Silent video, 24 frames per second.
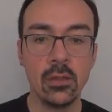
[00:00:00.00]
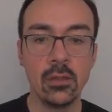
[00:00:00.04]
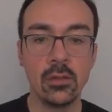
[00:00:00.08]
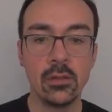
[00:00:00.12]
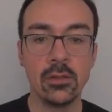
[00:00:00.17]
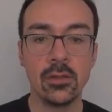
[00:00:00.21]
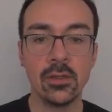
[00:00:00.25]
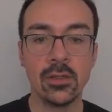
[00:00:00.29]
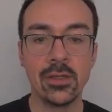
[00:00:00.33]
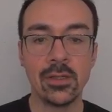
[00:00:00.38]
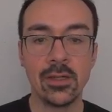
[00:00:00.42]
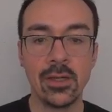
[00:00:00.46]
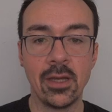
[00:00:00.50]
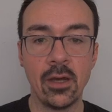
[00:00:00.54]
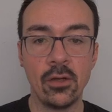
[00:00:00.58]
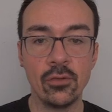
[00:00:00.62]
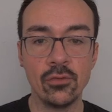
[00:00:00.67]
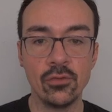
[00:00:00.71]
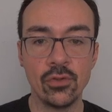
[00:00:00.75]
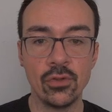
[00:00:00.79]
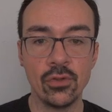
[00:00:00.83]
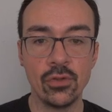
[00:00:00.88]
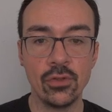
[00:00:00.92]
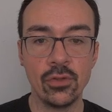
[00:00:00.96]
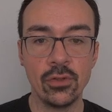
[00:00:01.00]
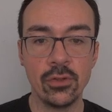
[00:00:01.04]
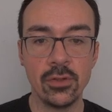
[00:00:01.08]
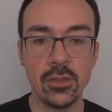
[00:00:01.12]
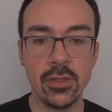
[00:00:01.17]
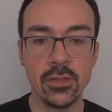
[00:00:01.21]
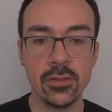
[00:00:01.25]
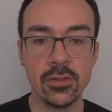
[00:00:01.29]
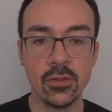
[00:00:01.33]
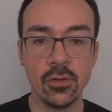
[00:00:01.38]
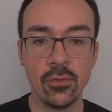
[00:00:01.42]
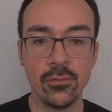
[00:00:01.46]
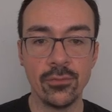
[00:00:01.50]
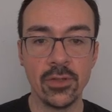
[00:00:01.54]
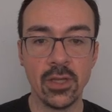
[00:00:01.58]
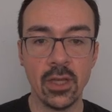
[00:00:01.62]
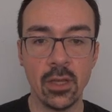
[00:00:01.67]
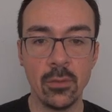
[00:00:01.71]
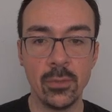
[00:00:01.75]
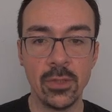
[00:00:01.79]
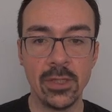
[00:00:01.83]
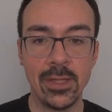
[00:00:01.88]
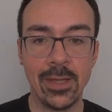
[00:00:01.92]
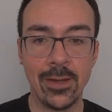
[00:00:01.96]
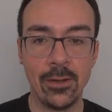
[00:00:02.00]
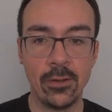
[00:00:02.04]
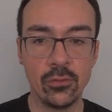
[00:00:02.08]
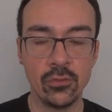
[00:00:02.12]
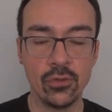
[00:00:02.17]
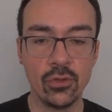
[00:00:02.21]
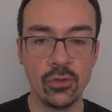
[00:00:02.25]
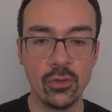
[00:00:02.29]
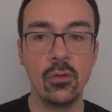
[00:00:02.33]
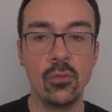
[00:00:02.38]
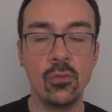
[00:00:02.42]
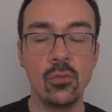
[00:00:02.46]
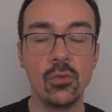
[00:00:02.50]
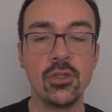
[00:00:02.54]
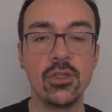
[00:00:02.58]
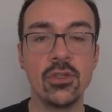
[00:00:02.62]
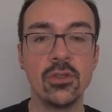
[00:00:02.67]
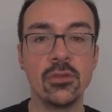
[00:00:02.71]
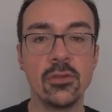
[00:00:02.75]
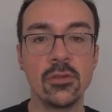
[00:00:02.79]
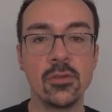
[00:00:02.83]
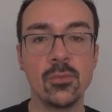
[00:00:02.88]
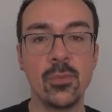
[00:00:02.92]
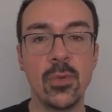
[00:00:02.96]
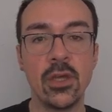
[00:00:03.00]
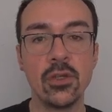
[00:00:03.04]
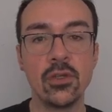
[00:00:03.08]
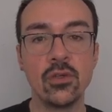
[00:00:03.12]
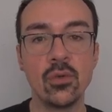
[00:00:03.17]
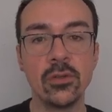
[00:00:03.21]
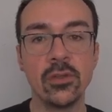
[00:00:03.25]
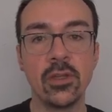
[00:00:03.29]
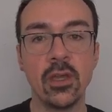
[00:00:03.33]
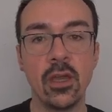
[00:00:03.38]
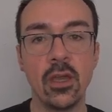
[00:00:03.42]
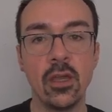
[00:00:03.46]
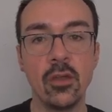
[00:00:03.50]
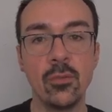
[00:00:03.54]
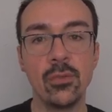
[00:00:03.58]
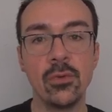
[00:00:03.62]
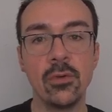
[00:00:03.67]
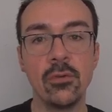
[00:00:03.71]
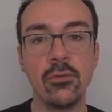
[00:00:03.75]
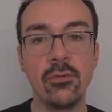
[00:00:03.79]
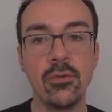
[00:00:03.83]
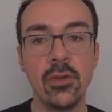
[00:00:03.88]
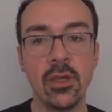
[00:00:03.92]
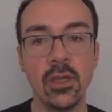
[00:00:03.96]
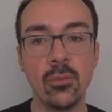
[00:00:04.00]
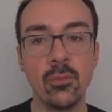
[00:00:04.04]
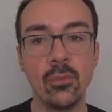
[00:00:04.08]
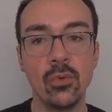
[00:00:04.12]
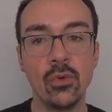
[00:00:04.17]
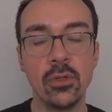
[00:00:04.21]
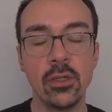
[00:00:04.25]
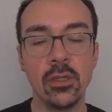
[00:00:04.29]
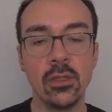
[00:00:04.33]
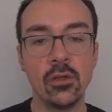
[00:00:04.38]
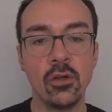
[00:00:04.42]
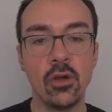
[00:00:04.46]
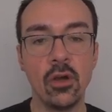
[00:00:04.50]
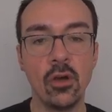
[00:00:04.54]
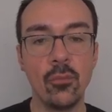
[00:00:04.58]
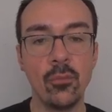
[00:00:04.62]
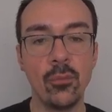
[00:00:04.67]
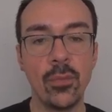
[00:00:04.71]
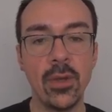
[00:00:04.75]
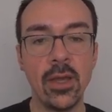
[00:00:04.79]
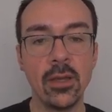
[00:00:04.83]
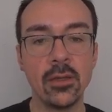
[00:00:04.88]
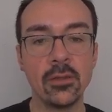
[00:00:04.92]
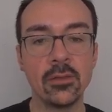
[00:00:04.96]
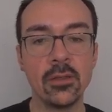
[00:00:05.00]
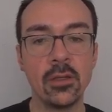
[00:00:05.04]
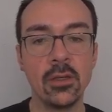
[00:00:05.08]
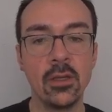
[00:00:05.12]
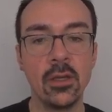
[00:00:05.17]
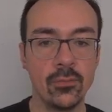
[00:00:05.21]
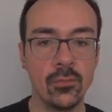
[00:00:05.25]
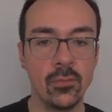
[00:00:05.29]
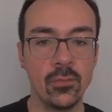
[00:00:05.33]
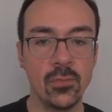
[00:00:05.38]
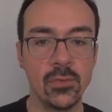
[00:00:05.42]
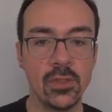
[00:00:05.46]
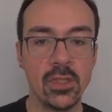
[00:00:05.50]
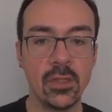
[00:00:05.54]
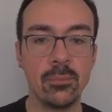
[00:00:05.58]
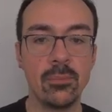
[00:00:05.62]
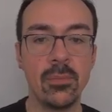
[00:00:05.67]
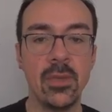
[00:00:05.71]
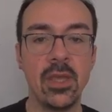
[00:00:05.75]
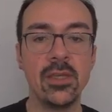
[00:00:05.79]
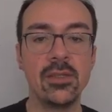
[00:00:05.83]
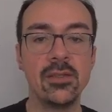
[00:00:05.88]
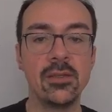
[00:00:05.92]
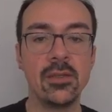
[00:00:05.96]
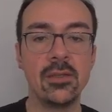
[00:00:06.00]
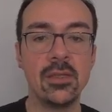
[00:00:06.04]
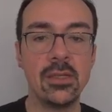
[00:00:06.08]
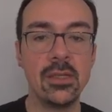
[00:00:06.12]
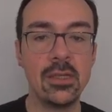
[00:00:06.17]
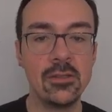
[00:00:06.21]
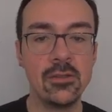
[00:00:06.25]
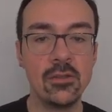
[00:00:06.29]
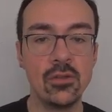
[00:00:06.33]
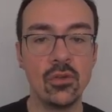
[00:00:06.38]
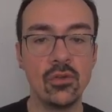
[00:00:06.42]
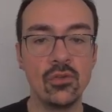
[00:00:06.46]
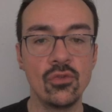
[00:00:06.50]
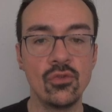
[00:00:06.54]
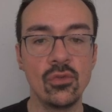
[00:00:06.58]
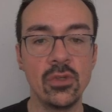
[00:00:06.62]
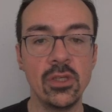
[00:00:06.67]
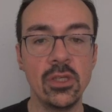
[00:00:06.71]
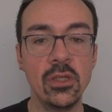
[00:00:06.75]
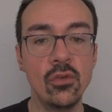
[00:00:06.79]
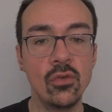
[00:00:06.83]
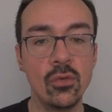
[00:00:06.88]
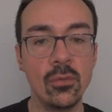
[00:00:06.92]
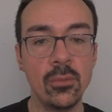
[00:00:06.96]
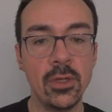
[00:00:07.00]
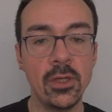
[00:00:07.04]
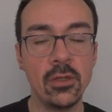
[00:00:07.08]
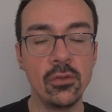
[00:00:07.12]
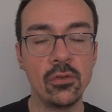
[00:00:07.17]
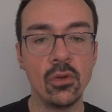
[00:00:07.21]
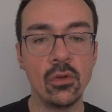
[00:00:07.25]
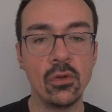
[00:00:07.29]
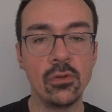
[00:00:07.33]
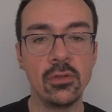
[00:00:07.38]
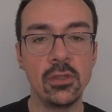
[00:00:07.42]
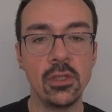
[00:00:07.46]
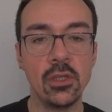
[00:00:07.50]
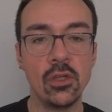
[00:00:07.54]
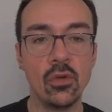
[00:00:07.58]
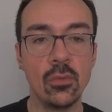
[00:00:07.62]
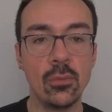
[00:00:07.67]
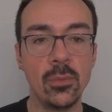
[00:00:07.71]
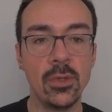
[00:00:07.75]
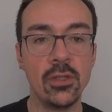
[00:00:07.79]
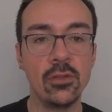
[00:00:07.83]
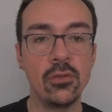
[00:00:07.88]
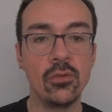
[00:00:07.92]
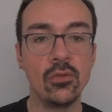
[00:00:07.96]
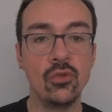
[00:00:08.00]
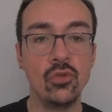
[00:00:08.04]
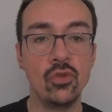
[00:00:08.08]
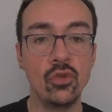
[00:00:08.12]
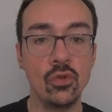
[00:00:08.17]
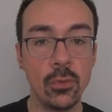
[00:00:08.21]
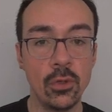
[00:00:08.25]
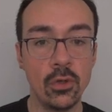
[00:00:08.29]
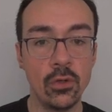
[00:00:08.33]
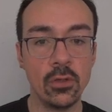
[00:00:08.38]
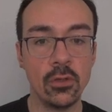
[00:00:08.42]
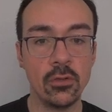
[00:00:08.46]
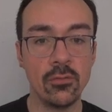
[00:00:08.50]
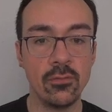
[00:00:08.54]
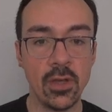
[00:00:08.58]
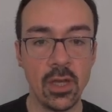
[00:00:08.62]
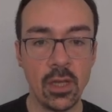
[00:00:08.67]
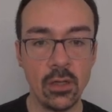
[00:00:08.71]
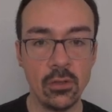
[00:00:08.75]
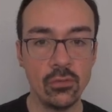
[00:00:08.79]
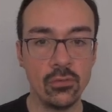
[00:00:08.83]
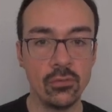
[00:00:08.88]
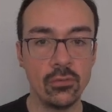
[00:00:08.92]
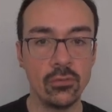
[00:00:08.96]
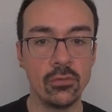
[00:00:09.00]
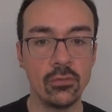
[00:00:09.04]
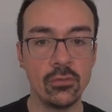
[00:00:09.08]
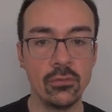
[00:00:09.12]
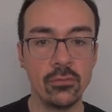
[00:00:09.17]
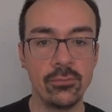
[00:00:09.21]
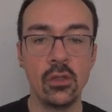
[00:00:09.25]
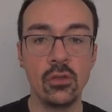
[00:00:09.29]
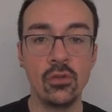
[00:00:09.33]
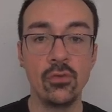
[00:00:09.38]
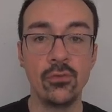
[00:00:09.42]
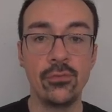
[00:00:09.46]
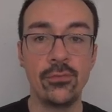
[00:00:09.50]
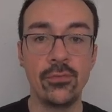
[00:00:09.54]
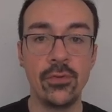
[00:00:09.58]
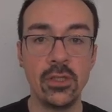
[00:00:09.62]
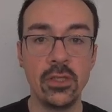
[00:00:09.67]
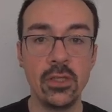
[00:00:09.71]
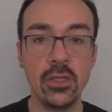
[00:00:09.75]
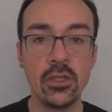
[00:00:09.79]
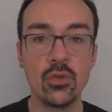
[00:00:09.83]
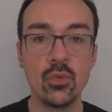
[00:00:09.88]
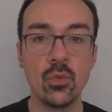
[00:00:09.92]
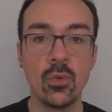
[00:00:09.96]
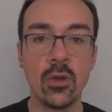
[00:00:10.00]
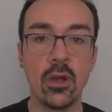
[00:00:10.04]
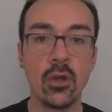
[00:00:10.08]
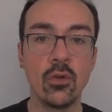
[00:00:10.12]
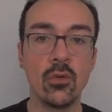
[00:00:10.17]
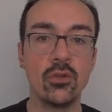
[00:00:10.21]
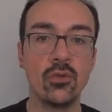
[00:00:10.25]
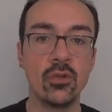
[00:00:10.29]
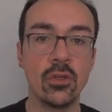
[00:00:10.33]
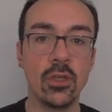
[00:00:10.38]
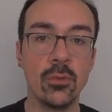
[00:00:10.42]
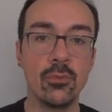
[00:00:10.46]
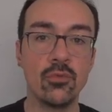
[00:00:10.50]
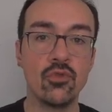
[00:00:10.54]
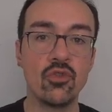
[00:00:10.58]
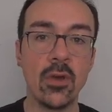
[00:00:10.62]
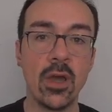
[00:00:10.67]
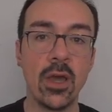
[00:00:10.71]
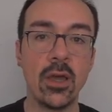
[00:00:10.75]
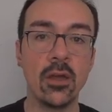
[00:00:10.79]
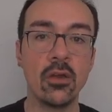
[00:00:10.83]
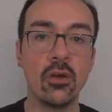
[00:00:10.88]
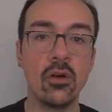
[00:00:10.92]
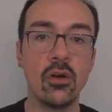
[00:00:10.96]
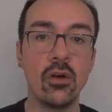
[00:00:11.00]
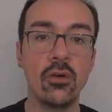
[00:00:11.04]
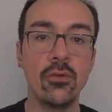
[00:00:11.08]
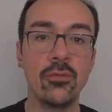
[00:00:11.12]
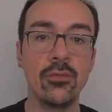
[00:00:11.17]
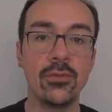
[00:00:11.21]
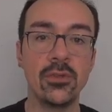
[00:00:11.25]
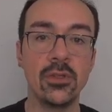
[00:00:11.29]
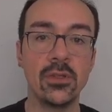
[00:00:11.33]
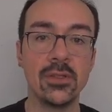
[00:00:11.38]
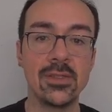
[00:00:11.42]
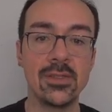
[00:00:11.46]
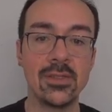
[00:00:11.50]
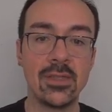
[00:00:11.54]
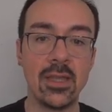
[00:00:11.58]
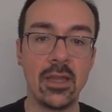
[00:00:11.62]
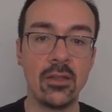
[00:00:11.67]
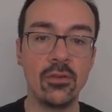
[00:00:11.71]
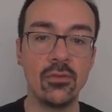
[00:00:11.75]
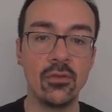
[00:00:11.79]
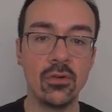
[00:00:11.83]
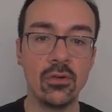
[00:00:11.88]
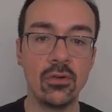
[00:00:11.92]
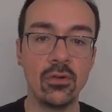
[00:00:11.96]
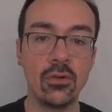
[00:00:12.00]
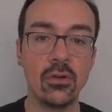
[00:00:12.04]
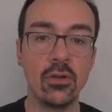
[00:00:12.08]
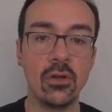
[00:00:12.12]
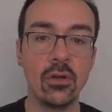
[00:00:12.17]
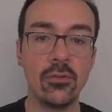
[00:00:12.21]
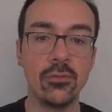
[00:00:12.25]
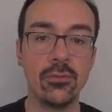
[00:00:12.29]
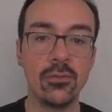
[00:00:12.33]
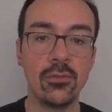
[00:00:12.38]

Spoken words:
The counter is of type counter, which is a special type available in Compact that makes it easier to increment or decrement numeric values. To finish, we are going to keep track of the sender of